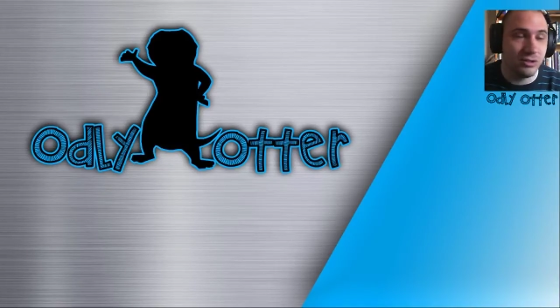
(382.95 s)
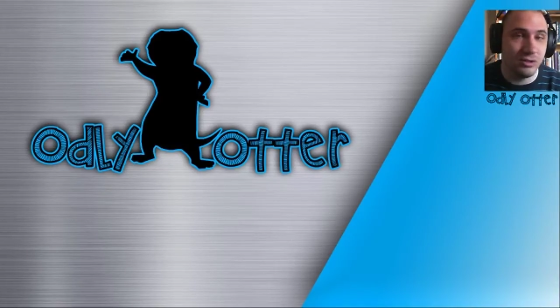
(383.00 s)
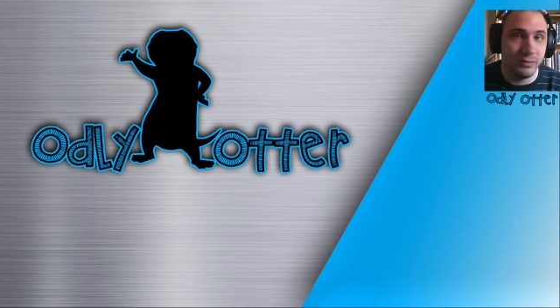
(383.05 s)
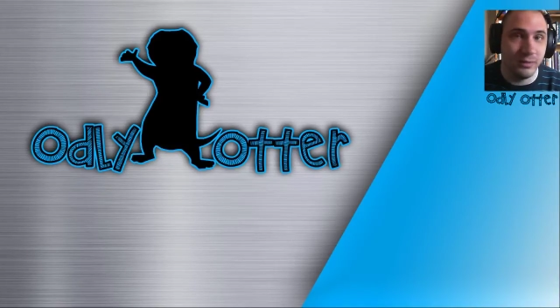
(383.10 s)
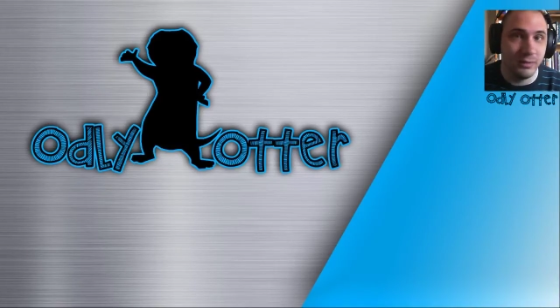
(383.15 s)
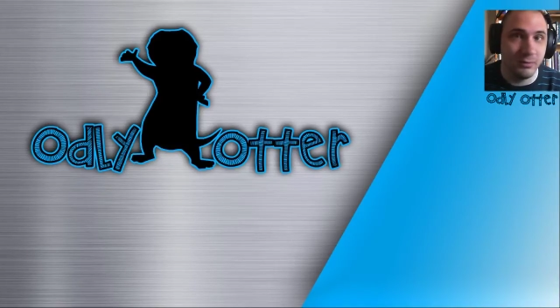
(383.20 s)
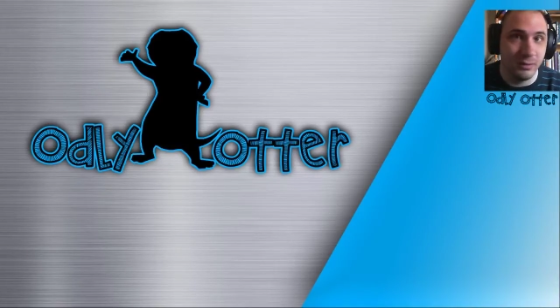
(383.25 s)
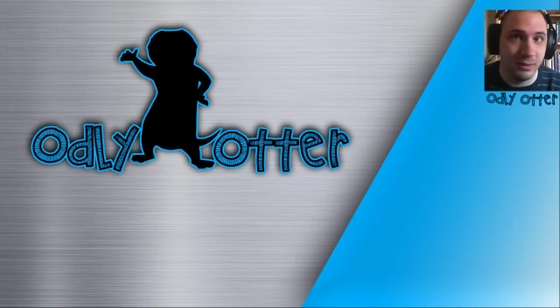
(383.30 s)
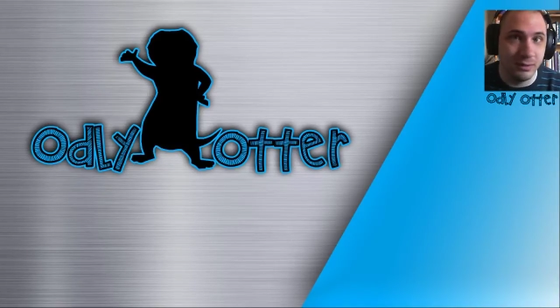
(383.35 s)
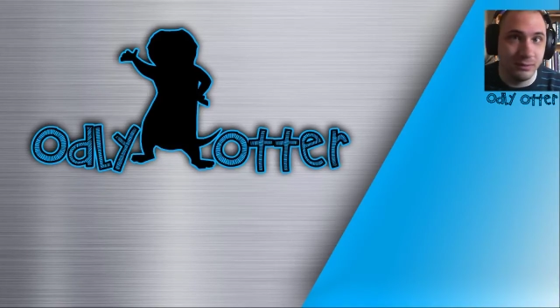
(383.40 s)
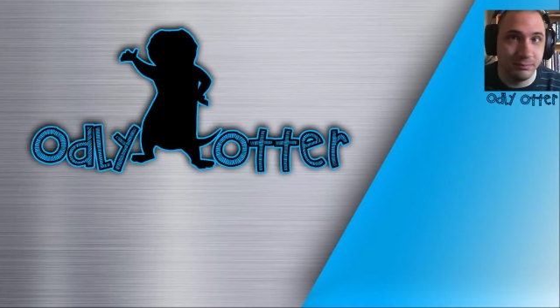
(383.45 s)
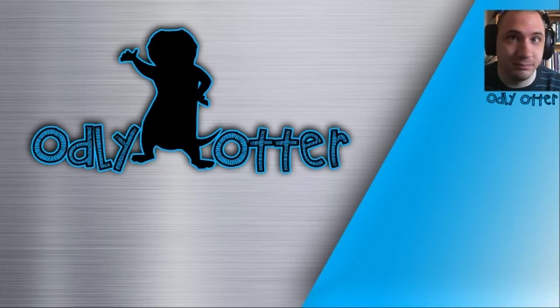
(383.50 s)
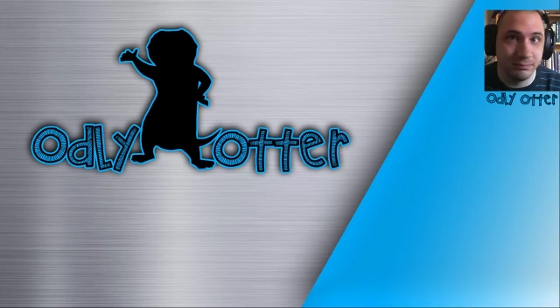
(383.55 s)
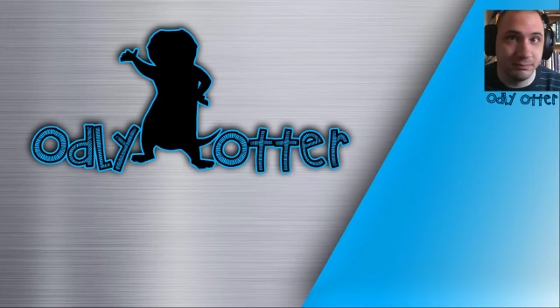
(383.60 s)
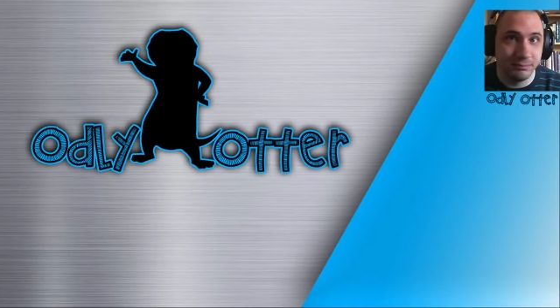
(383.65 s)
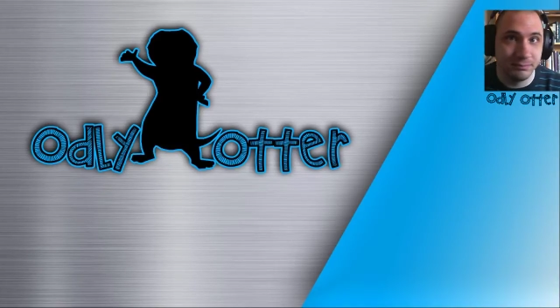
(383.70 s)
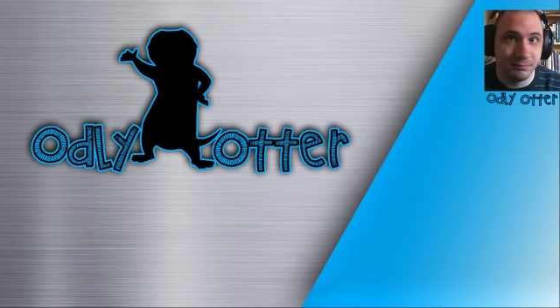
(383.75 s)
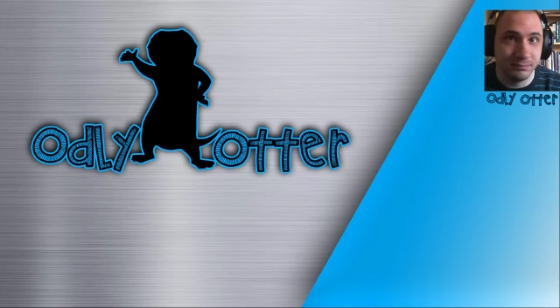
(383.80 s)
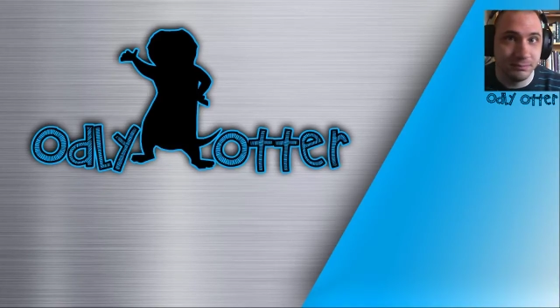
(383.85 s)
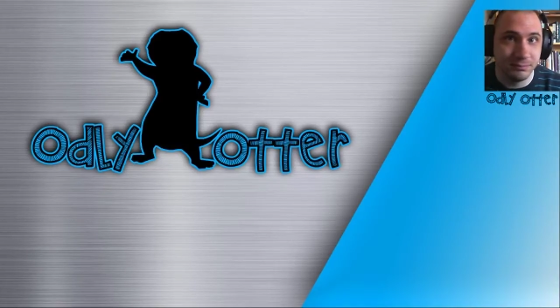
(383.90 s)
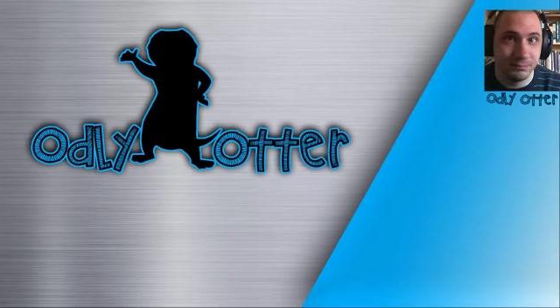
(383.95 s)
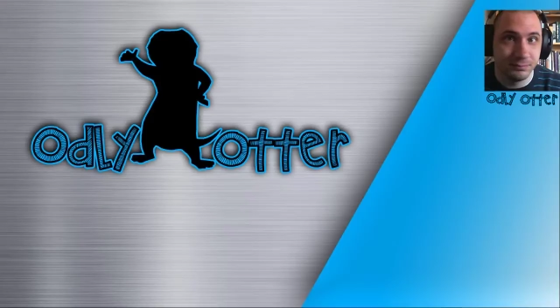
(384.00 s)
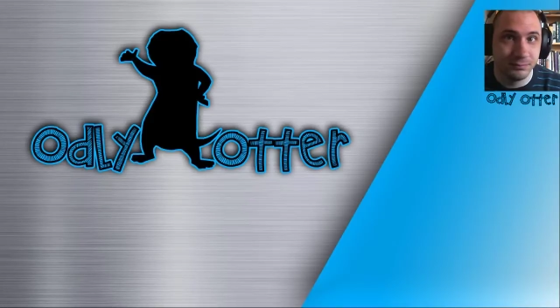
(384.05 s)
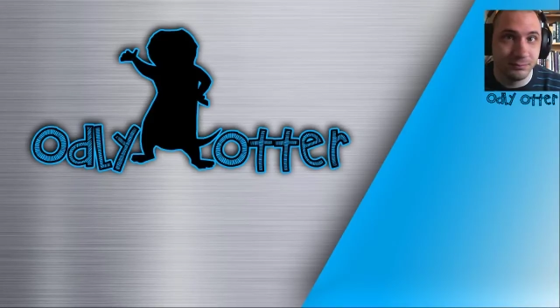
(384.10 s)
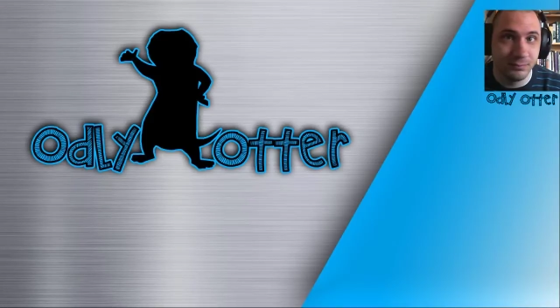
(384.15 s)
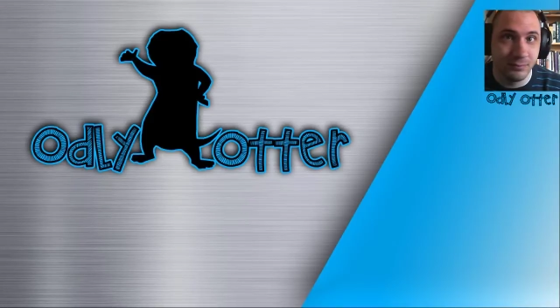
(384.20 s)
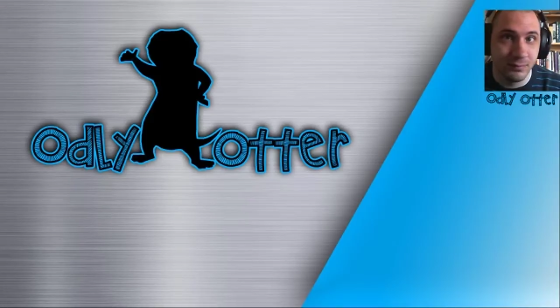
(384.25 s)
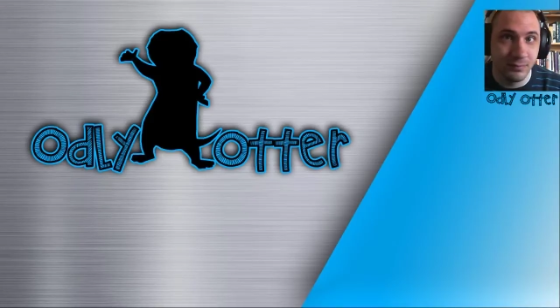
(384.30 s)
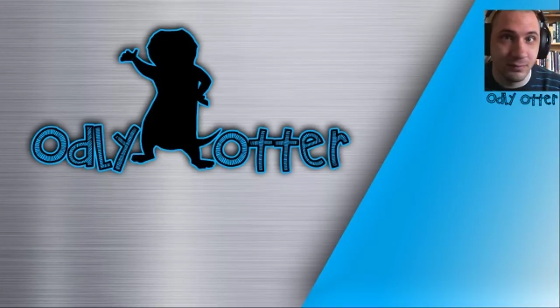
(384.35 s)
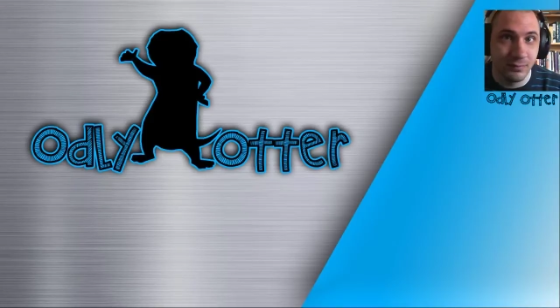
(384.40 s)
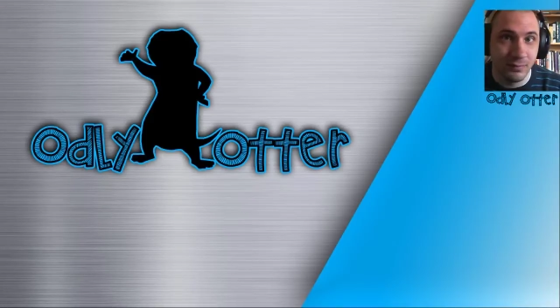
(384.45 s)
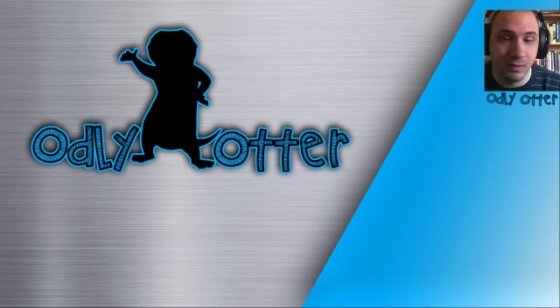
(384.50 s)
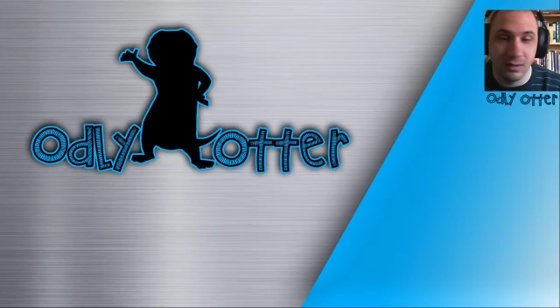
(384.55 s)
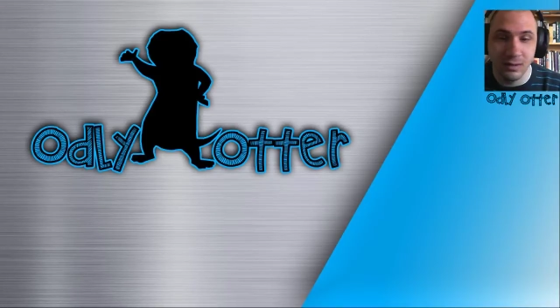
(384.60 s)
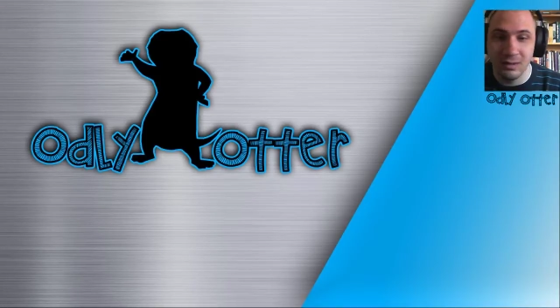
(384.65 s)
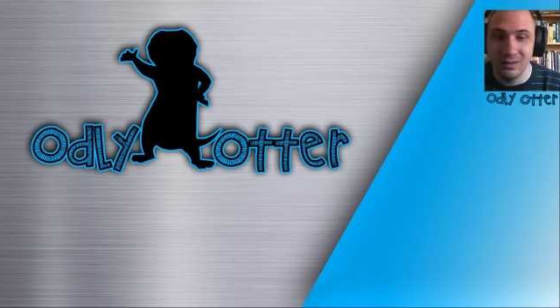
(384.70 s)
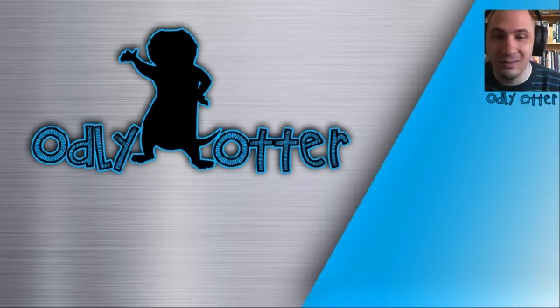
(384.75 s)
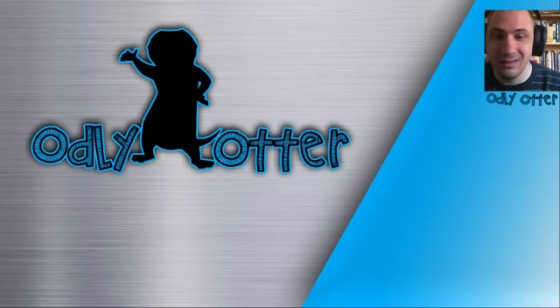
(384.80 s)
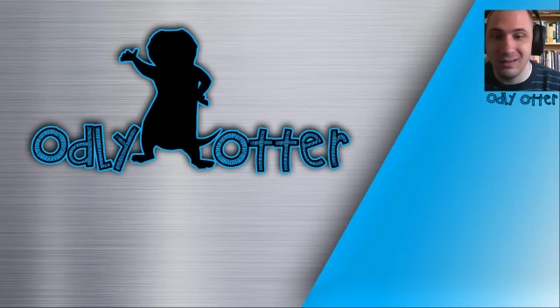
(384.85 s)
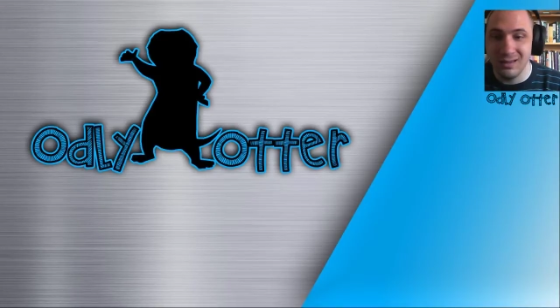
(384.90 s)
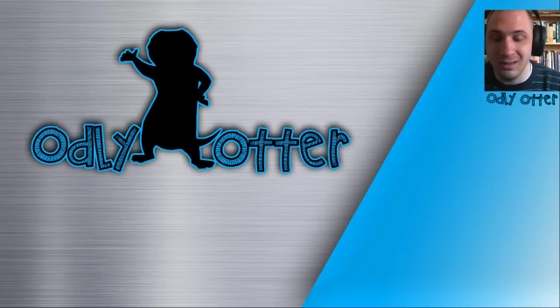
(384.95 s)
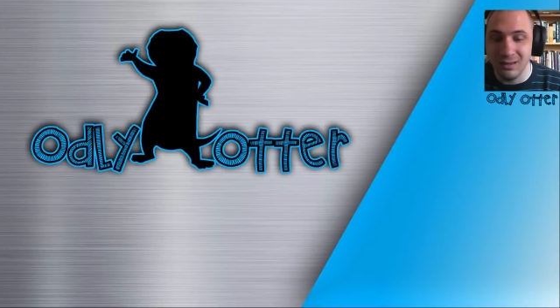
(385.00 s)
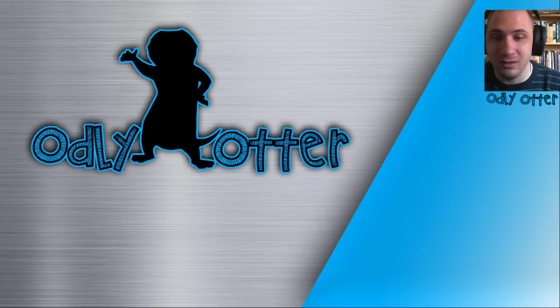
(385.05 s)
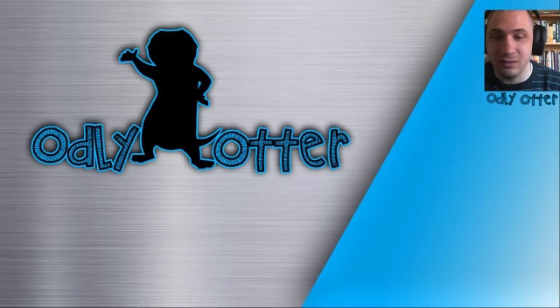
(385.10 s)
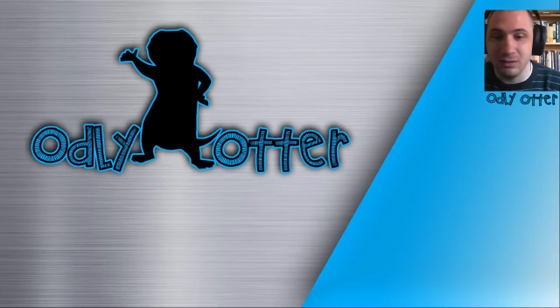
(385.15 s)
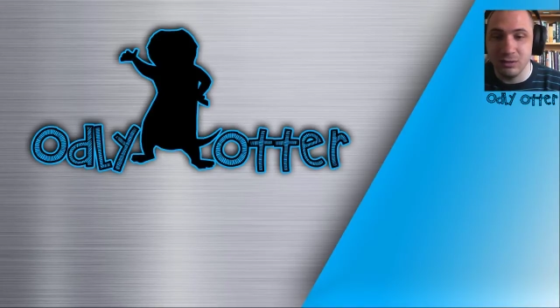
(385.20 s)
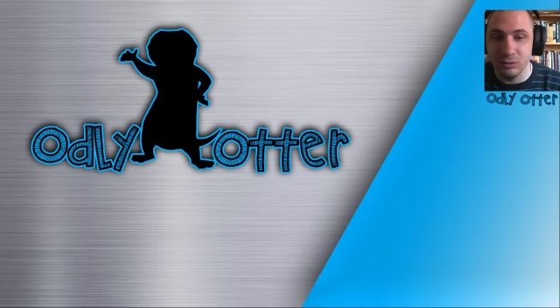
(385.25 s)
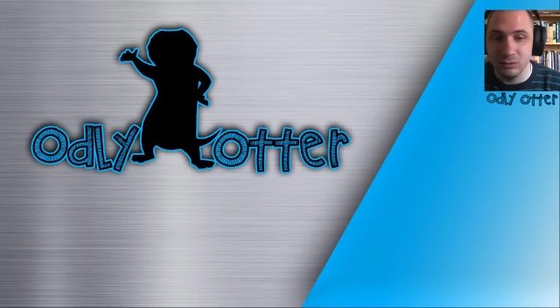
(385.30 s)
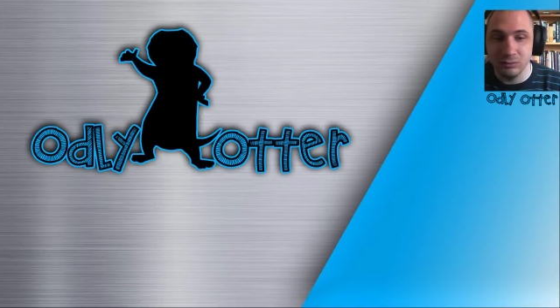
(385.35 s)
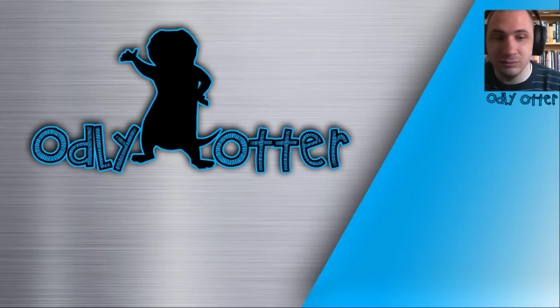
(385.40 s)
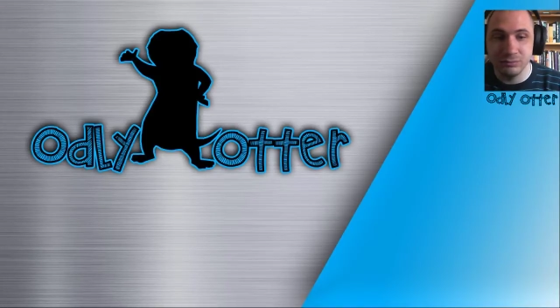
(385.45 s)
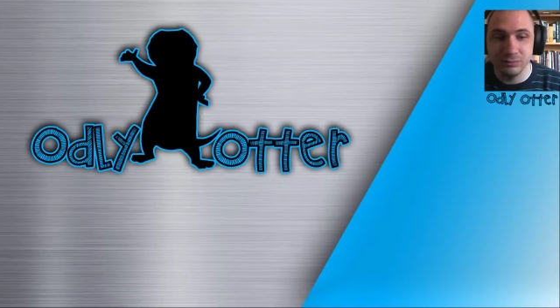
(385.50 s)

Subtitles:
remember how